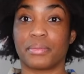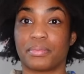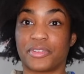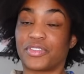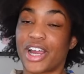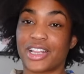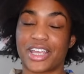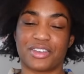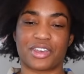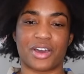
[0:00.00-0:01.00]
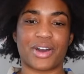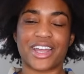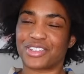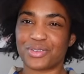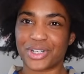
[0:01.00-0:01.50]
Before I let you go,
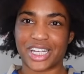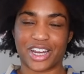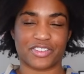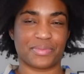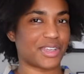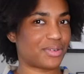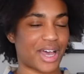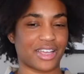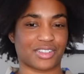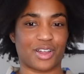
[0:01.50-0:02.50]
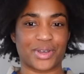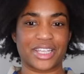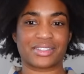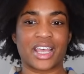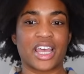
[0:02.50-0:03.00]
I do want to hear from you, as
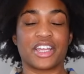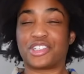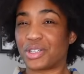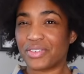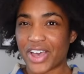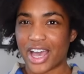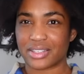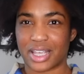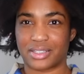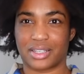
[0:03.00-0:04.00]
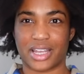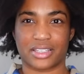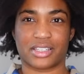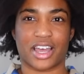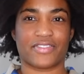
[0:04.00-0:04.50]
always. Do you have access to
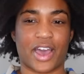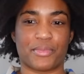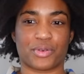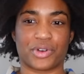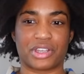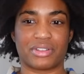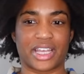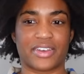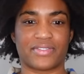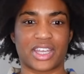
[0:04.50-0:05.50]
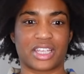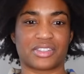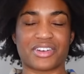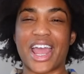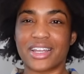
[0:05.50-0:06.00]
Deadstock fabric where you live? Is
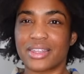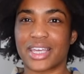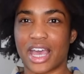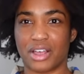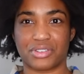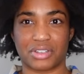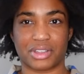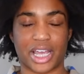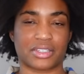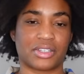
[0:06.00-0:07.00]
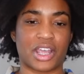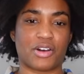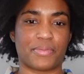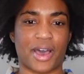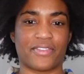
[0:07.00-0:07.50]
there anything else you'd like to know
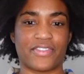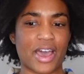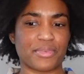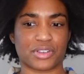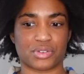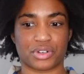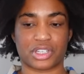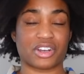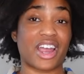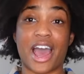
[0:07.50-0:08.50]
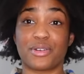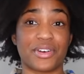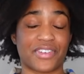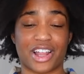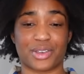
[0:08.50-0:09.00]
about fabric sourcing or how to
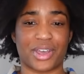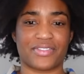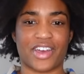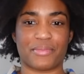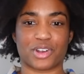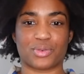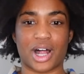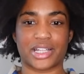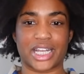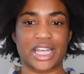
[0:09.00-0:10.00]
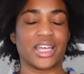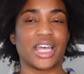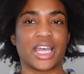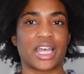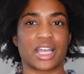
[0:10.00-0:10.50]
evaluate fabric quality?
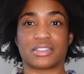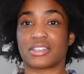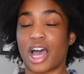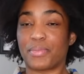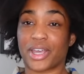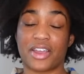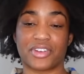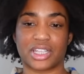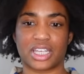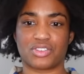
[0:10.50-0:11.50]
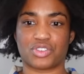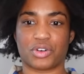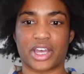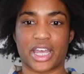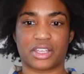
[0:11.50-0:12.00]
It's a topic I really
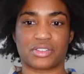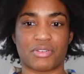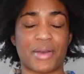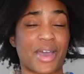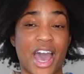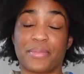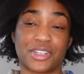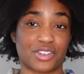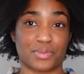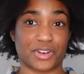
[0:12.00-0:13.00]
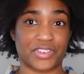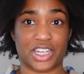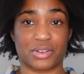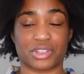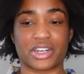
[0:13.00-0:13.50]
enjoy, so I'm happy to do more
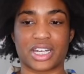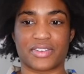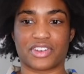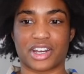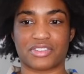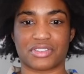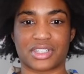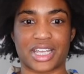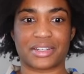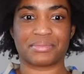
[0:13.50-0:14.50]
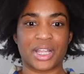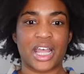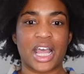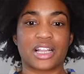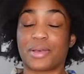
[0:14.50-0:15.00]
videos on it if you're interested.
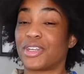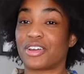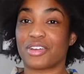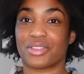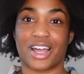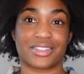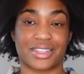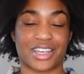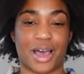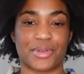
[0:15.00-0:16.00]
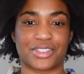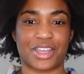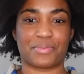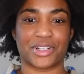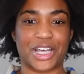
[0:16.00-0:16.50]
Let me know your thoughts in the comments
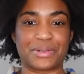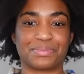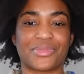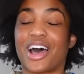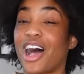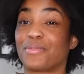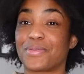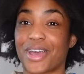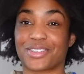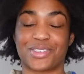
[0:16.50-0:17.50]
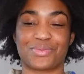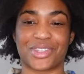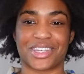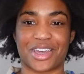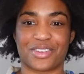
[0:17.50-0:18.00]
down below. I'll be back soon
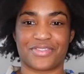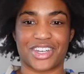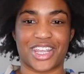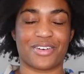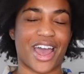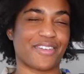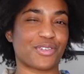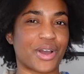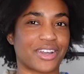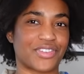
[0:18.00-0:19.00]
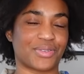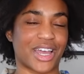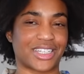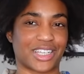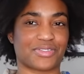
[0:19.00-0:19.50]
with another video. I have quite a few
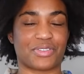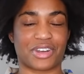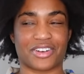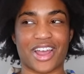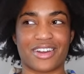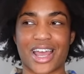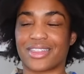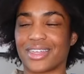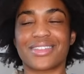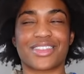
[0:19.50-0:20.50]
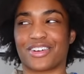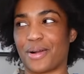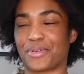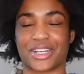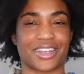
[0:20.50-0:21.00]
ideas floating around. I think that they're
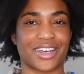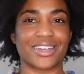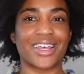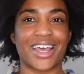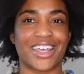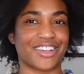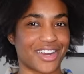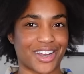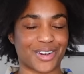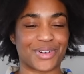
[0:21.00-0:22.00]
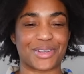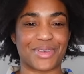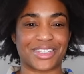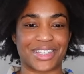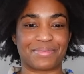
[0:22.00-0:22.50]
all pretty good. You're not going to want to
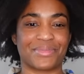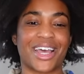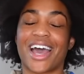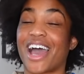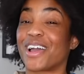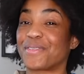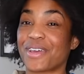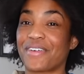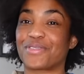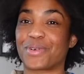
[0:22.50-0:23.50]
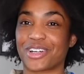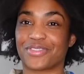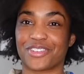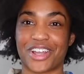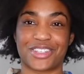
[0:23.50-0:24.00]
miss them. I hope you have a
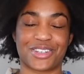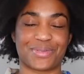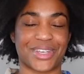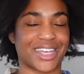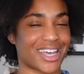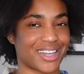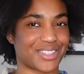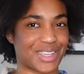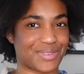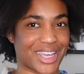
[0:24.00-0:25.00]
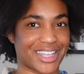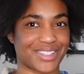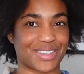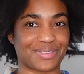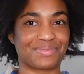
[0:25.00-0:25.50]
wonderful rest of your week, and I'll see you again
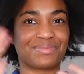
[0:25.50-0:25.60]
soon.